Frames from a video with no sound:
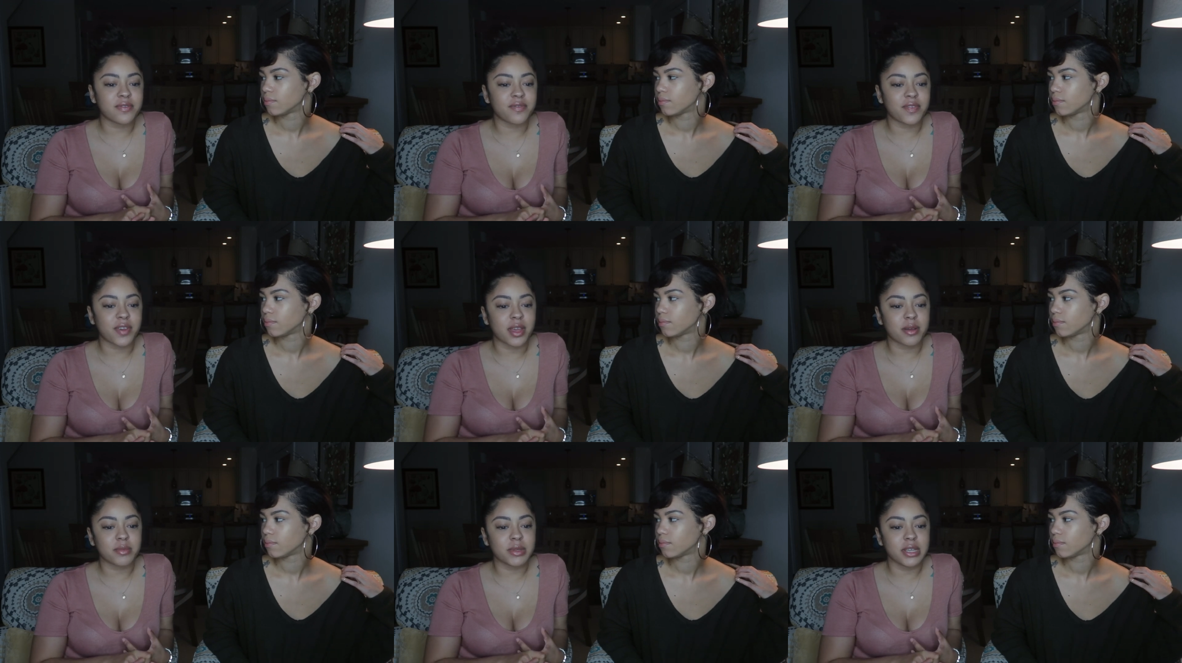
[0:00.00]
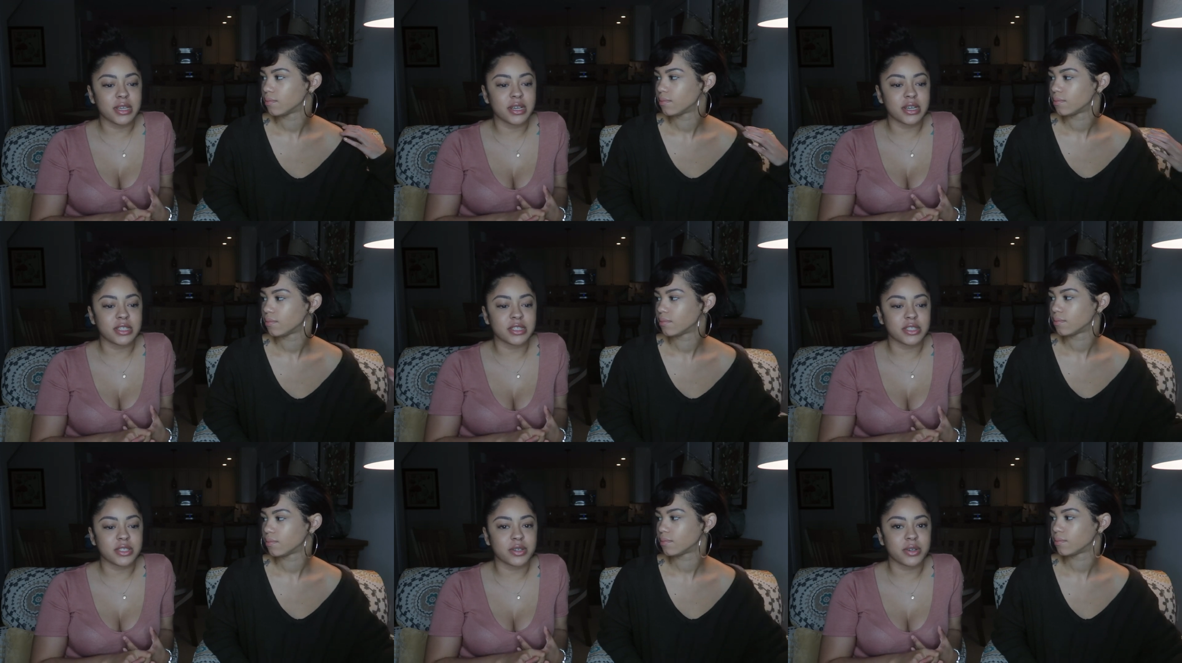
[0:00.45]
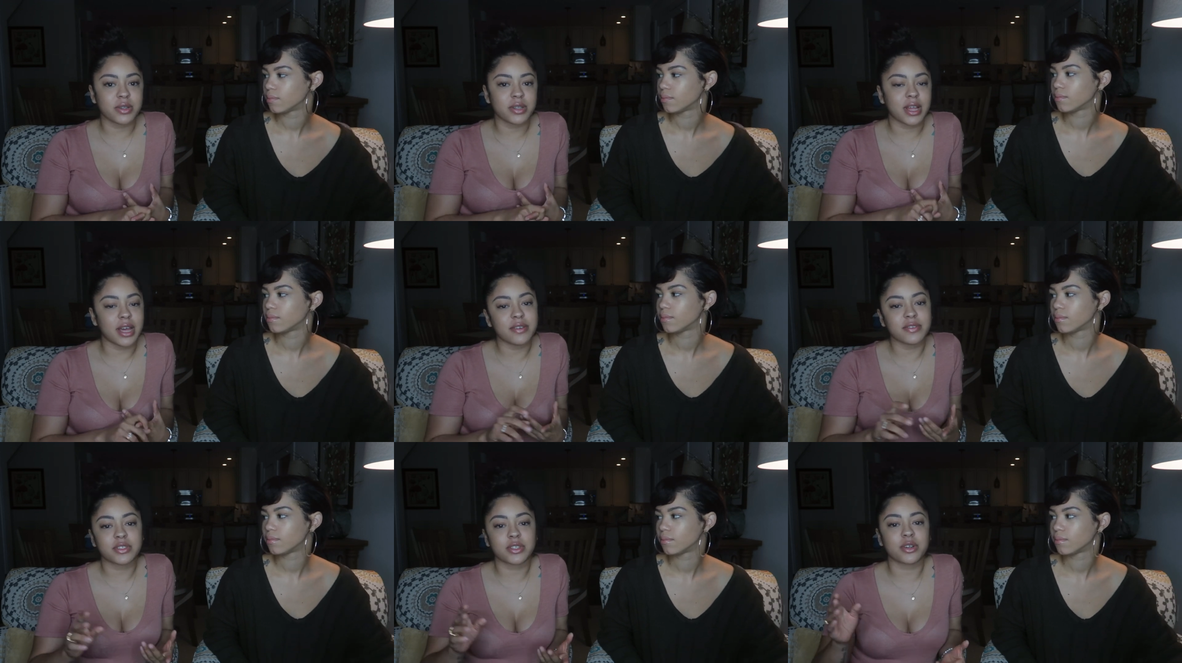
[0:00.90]
Speaker 1: and family until
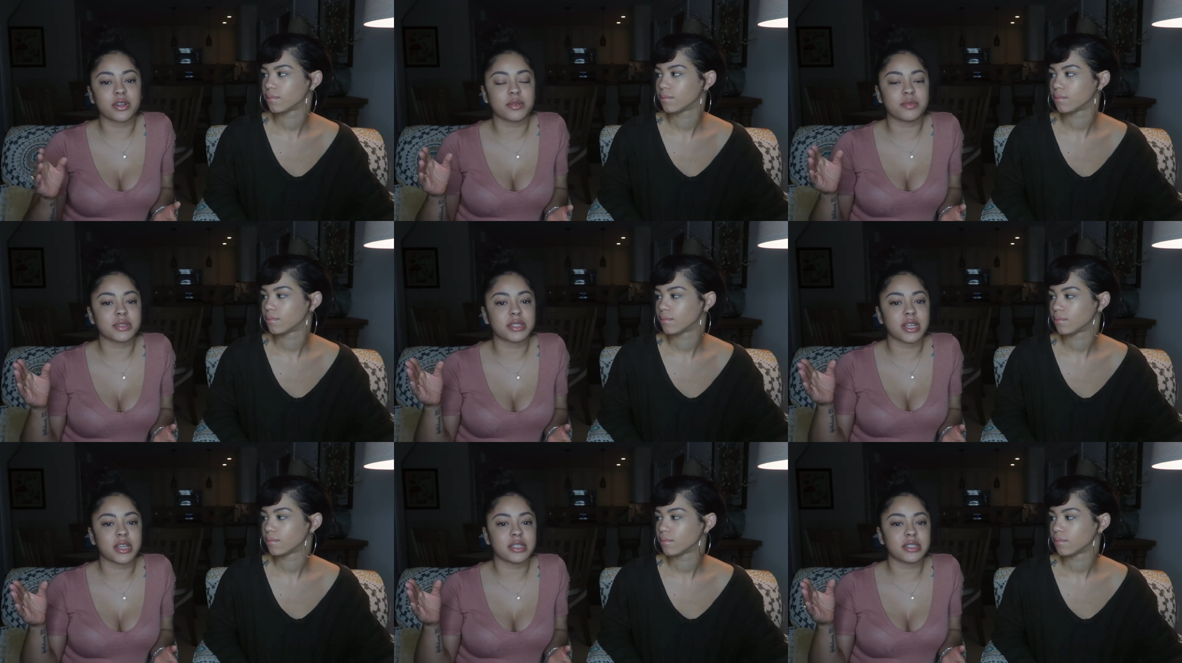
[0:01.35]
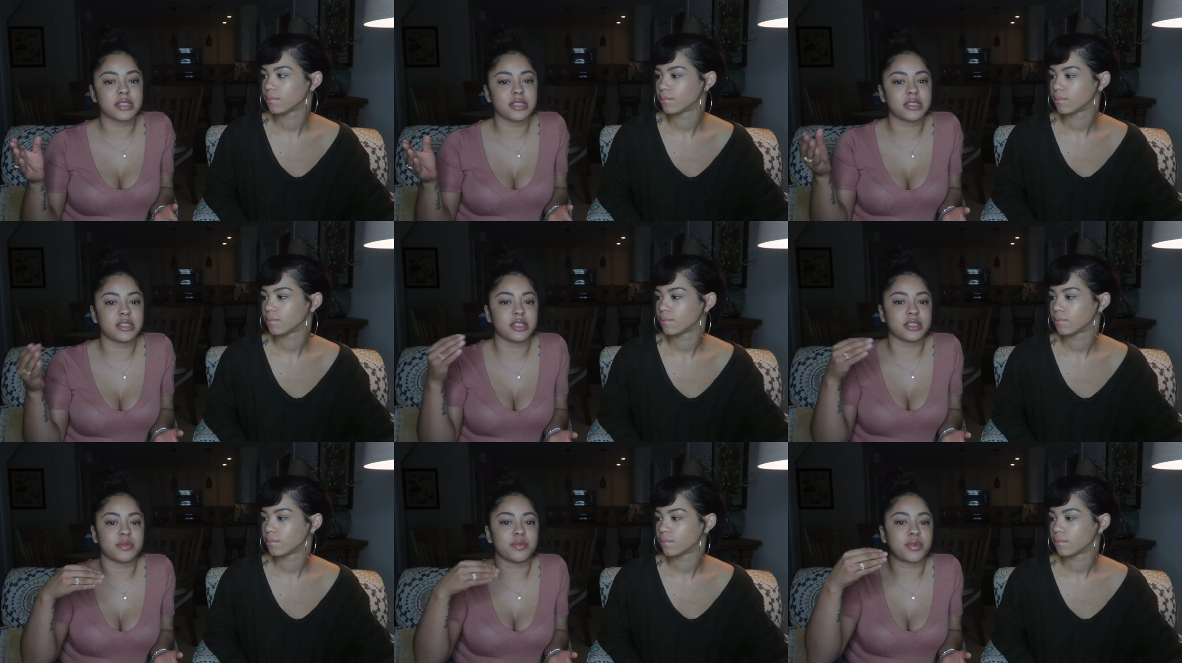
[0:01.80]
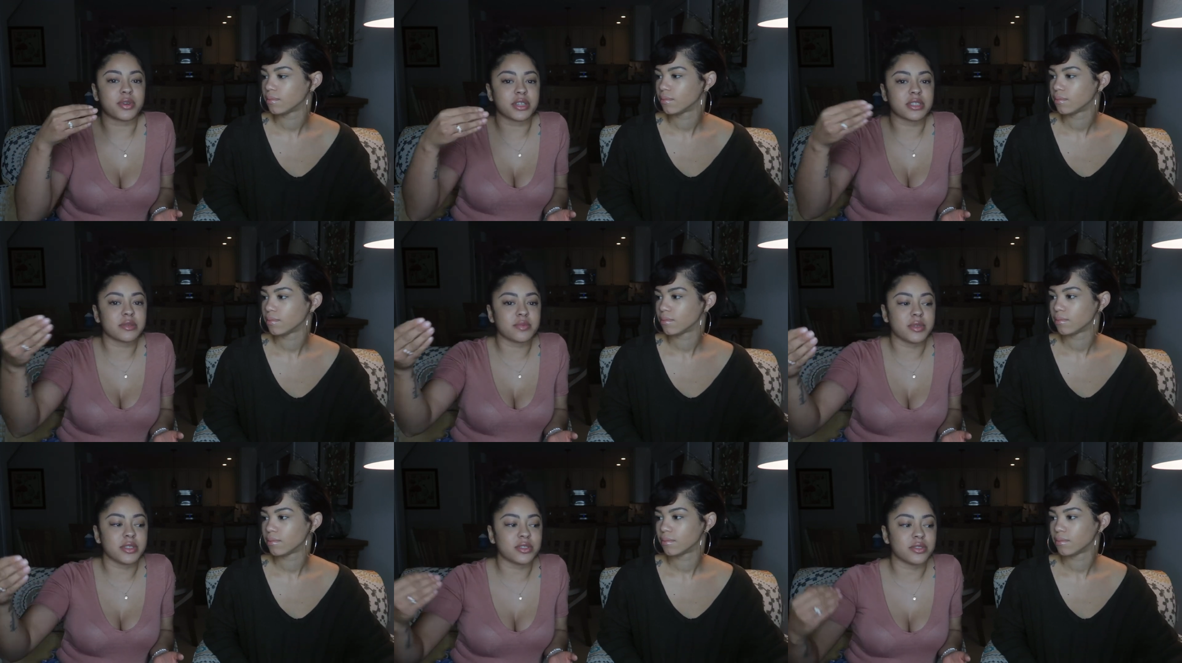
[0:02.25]
life circumstances just
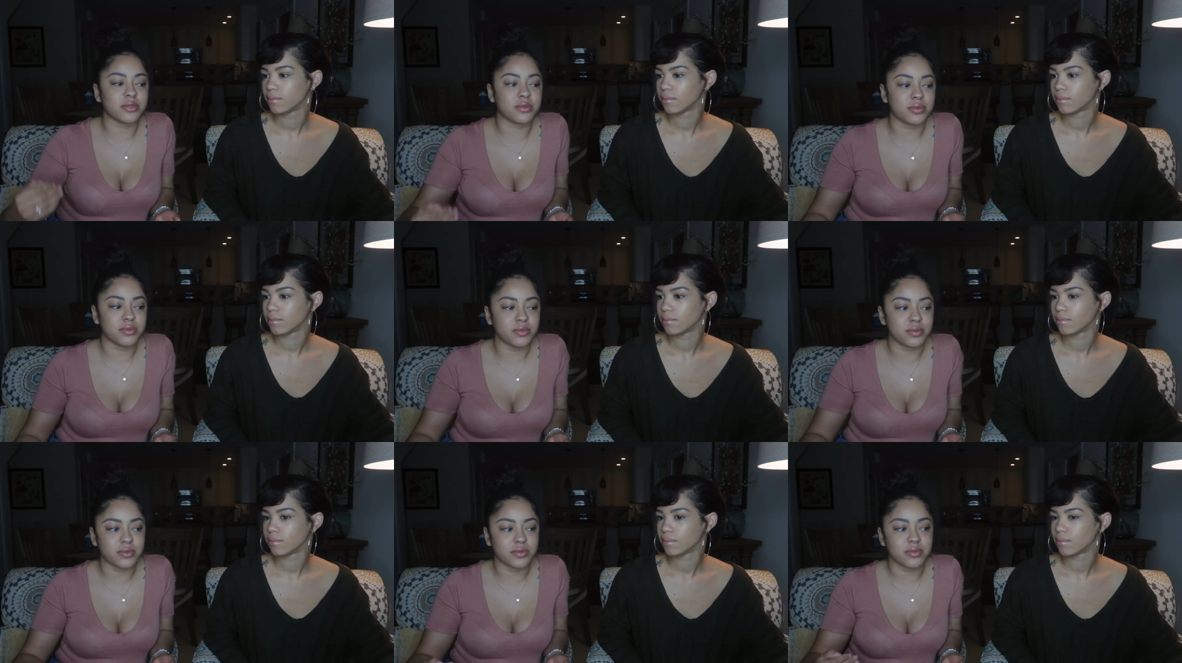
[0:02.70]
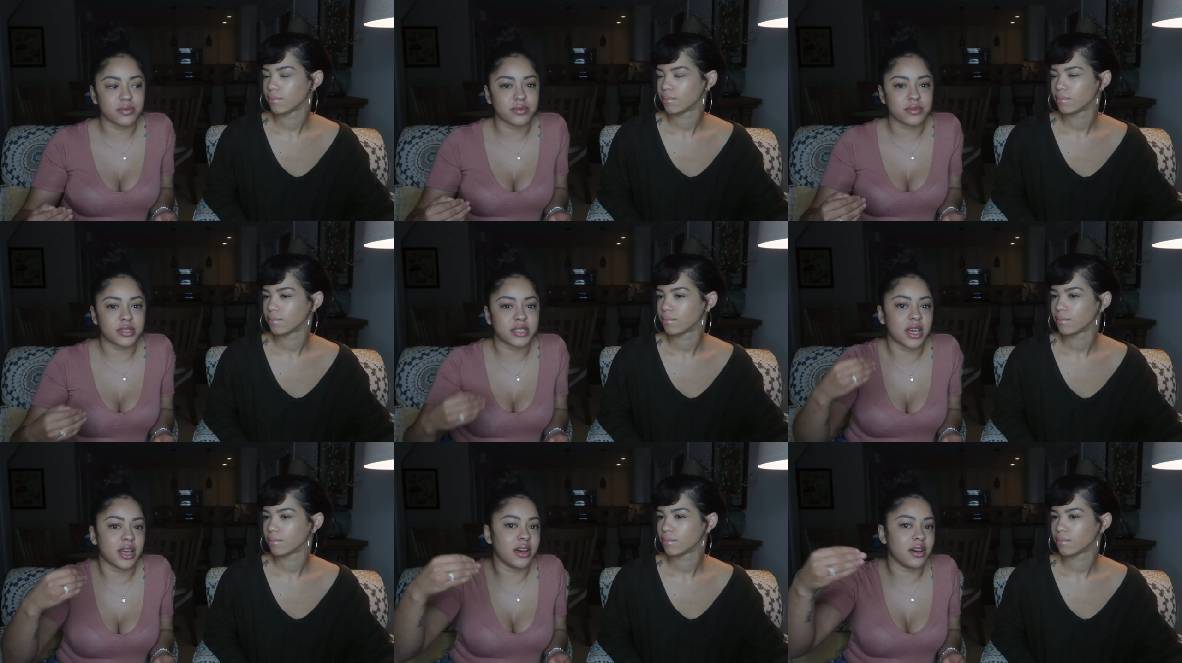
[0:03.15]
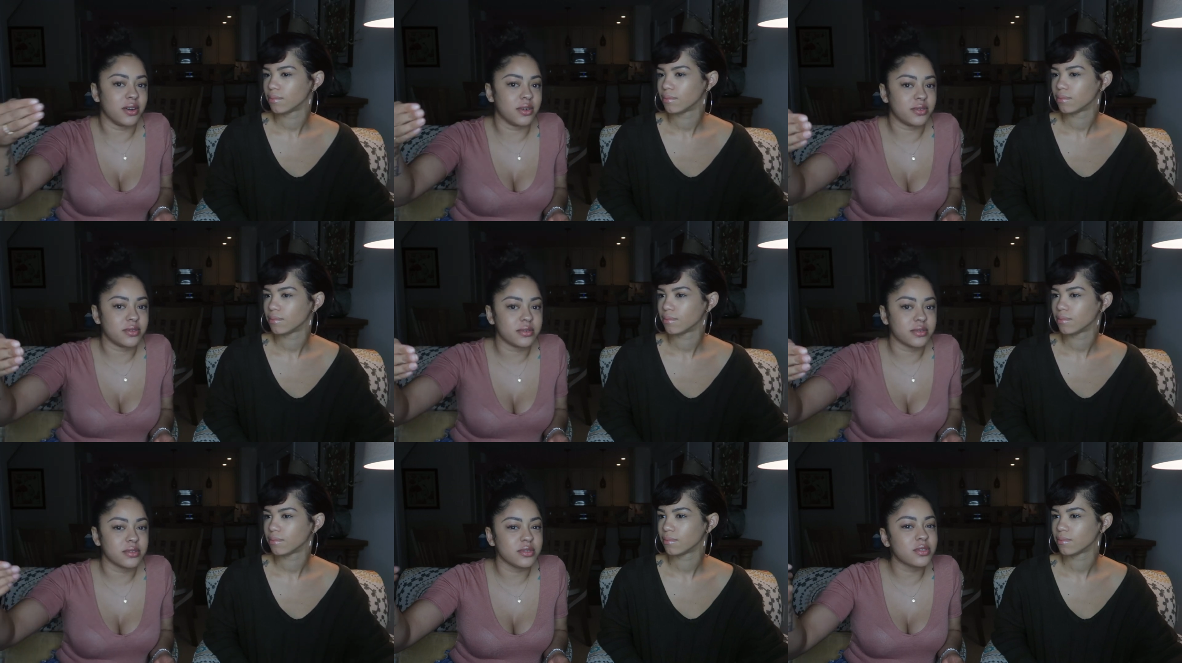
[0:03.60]
brings me to tell.
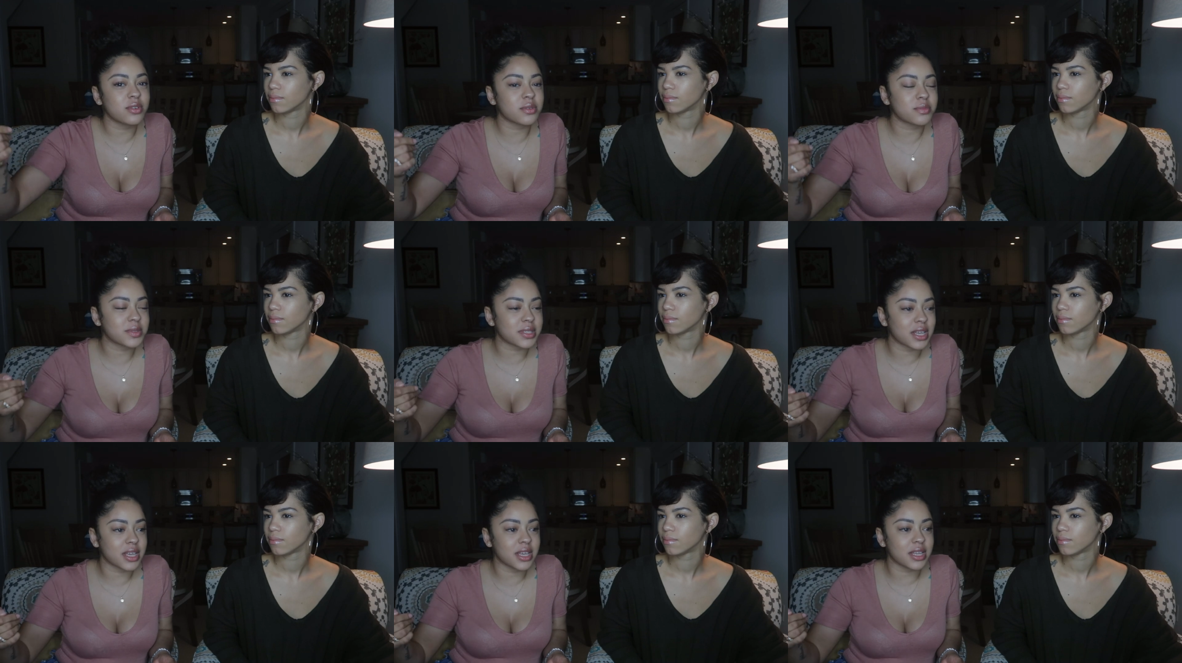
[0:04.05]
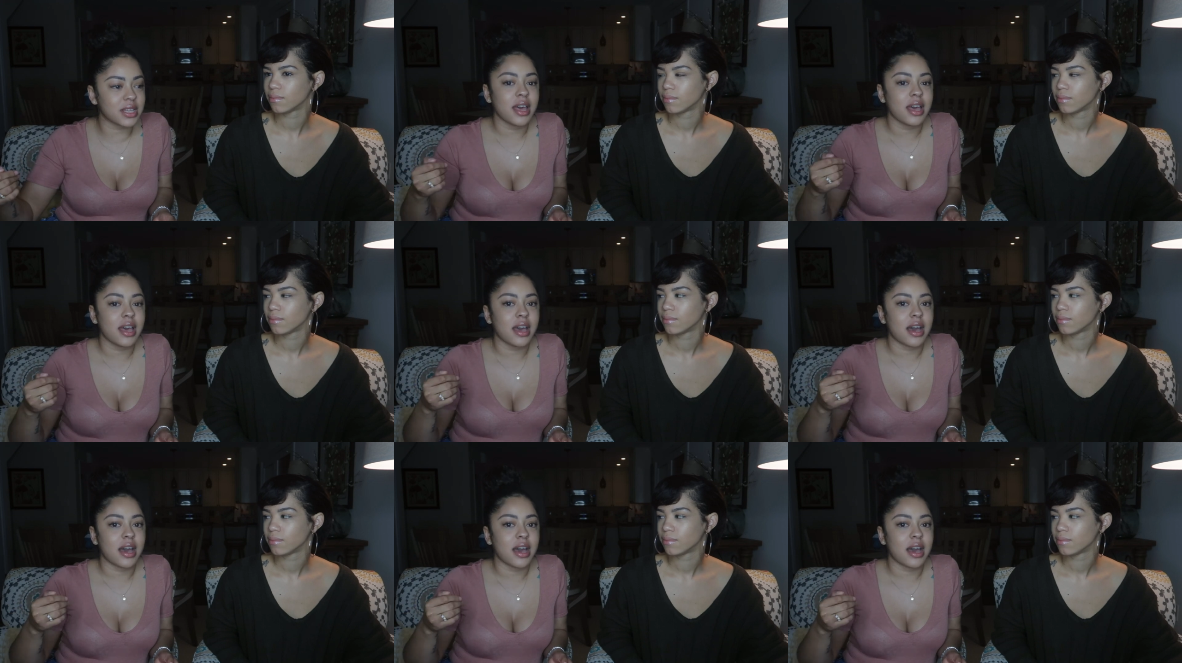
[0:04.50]
You know what I'm saying?